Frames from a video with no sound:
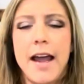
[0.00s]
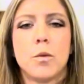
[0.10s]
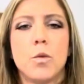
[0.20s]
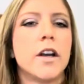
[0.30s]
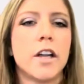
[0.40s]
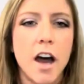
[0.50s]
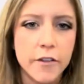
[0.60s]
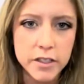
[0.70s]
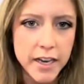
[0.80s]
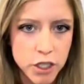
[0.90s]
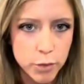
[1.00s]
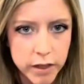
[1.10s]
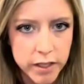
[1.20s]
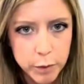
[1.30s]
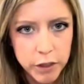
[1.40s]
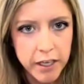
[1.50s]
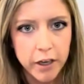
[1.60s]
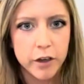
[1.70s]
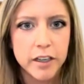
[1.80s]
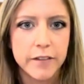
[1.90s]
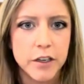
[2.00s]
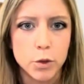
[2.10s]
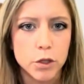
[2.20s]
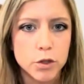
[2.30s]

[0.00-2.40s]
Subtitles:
I had one conversation with this particular individual.